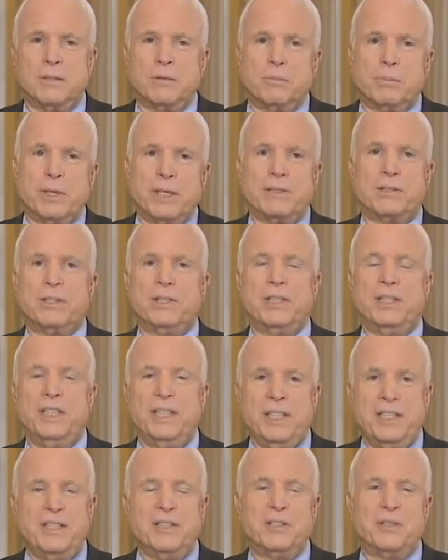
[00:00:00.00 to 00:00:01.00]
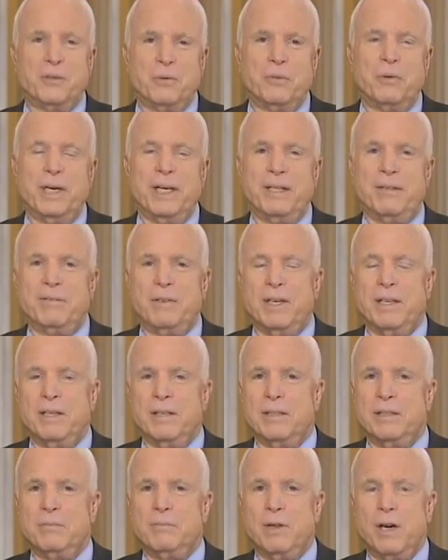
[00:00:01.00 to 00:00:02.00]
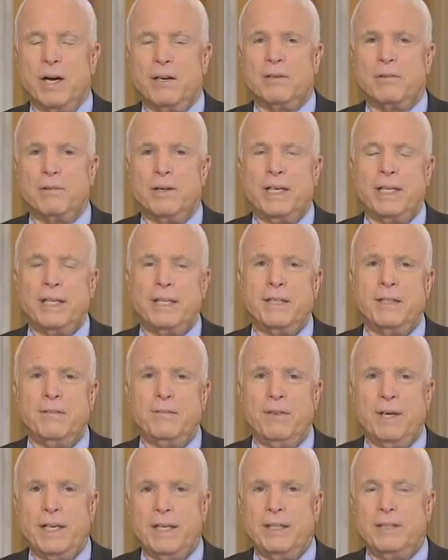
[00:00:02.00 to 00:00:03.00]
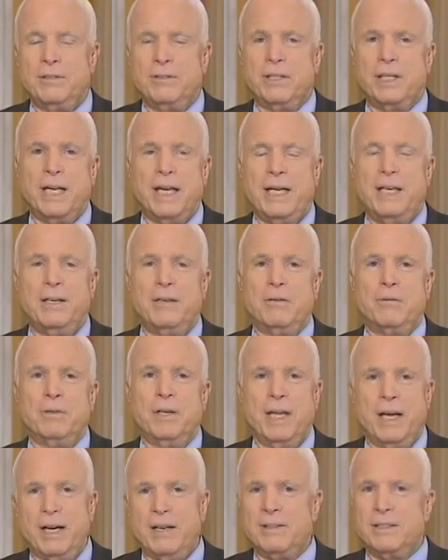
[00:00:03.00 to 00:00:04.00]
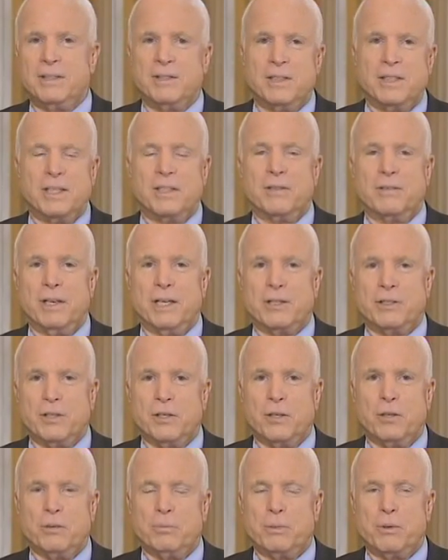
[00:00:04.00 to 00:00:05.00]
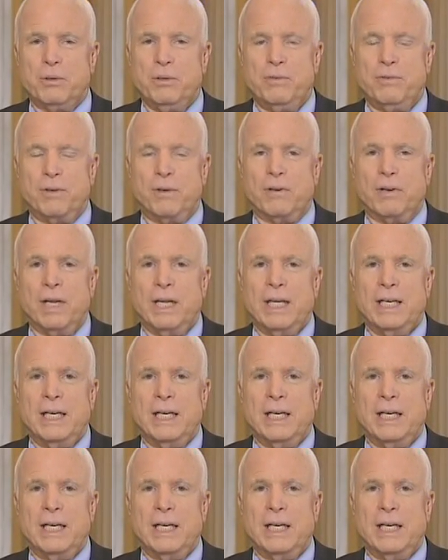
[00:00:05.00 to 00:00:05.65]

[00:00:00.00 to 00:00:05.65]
the president needed to wait. Ronald Reagan invaded Grenada without congressional approval,